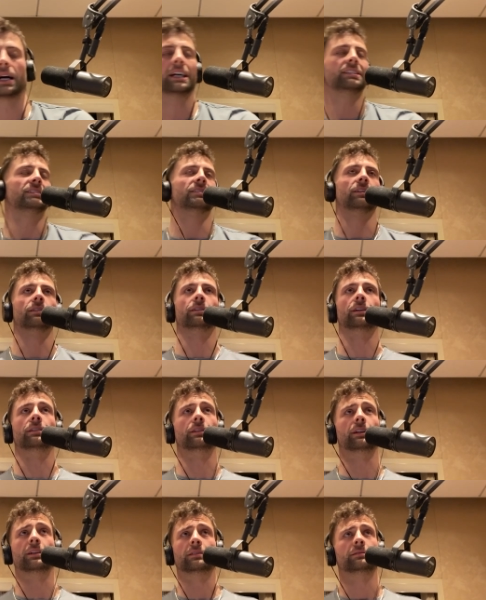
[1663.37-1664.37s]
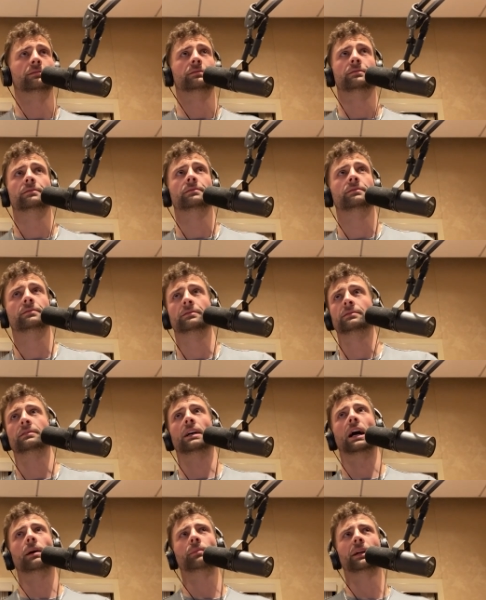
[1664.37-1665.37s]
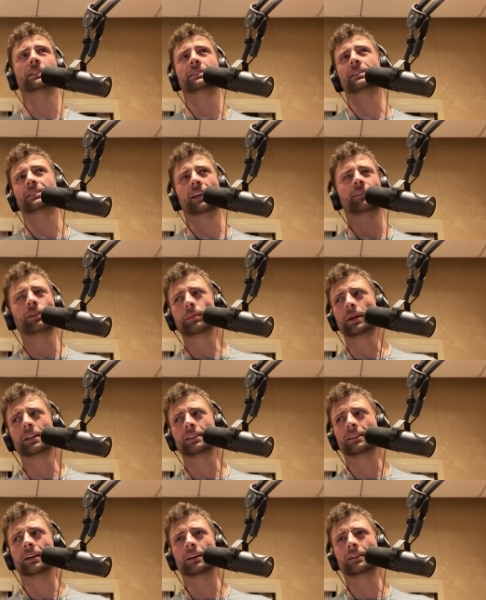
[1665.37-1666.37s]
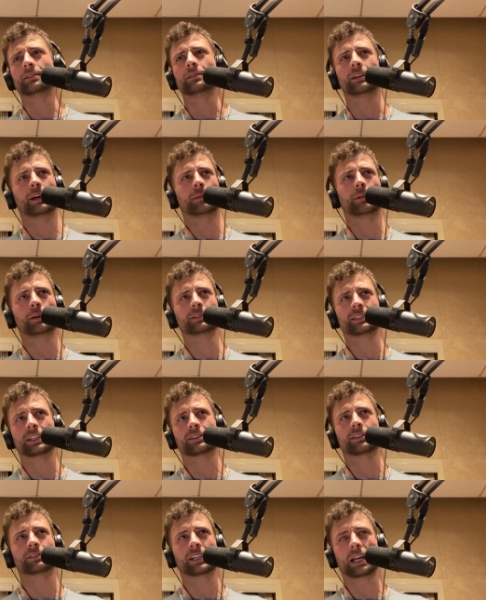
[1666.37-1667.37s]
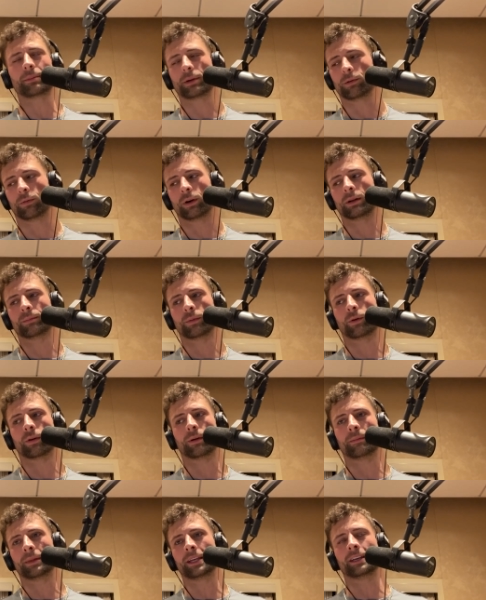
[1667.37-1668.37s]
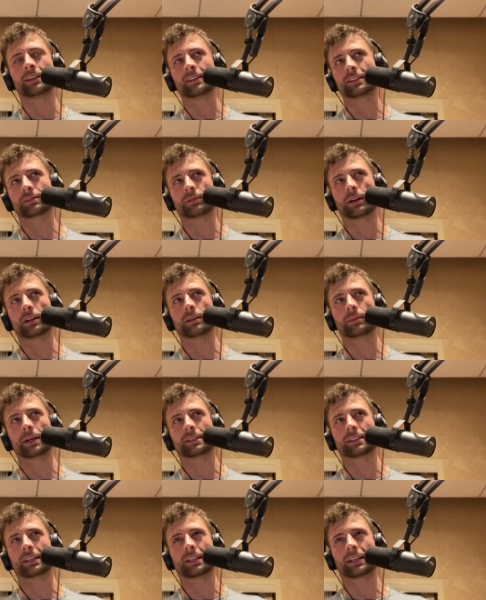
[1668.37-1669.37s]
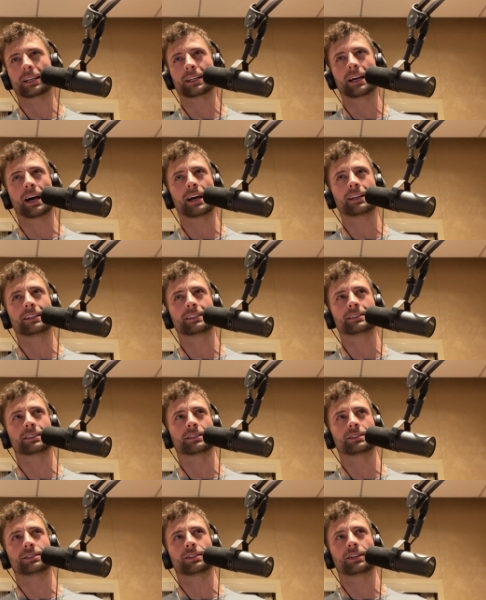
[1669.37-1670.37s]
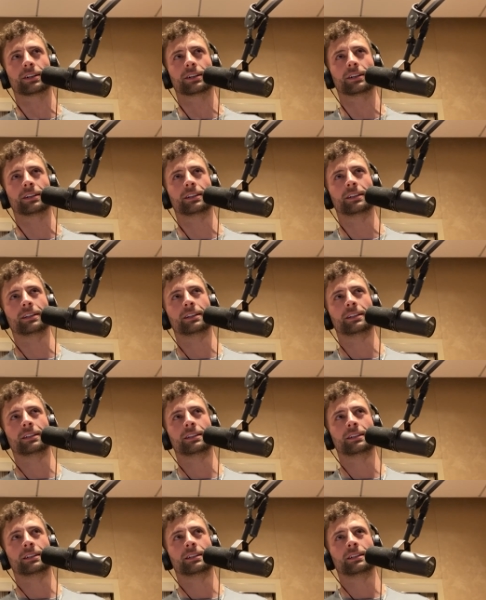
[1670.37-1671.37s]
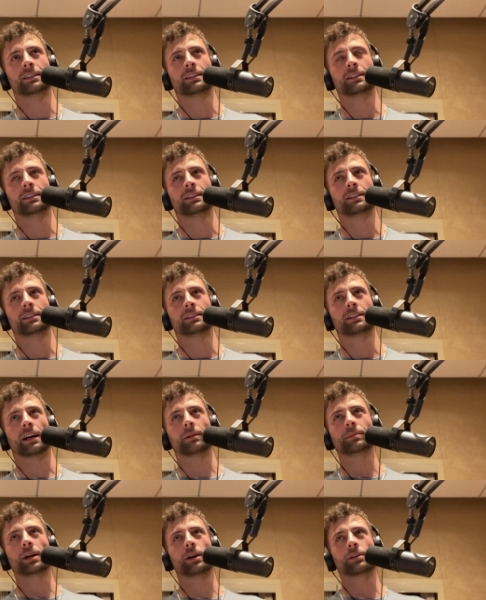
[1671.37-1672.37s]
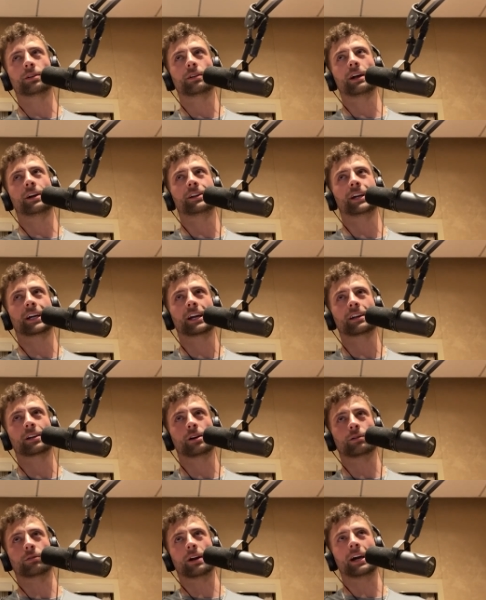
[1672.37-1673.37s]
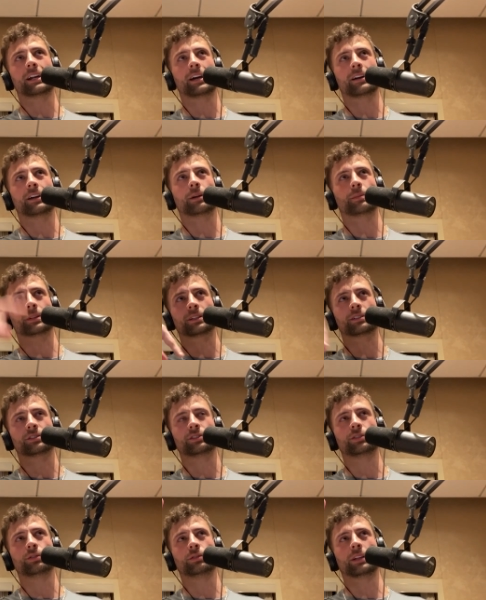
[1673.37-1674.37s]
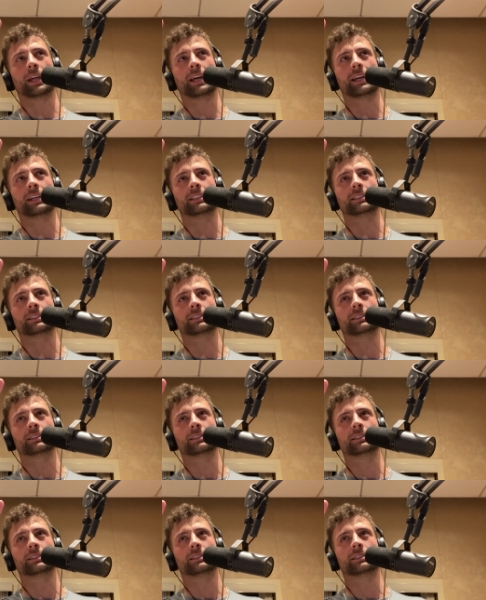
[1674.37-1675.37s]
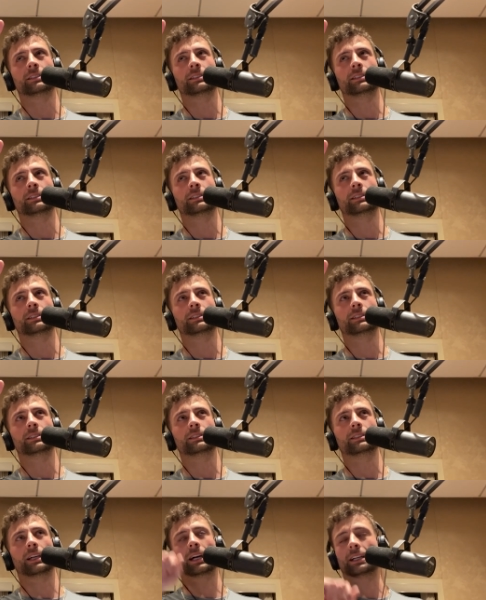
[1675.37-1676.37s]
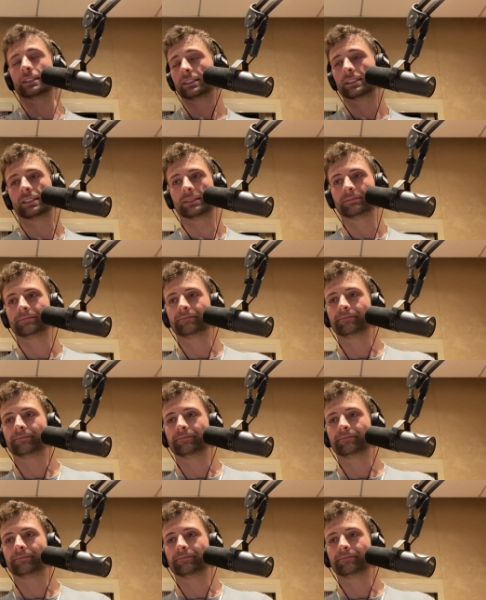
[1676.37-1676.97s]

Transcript: I still don't know. I'm like, does everybody know? I'm always like, there's got to be one more of me in this roundabout that like kind of isn't sure. I'm going around and I got to go right out here, but there's two lanes. I don't know.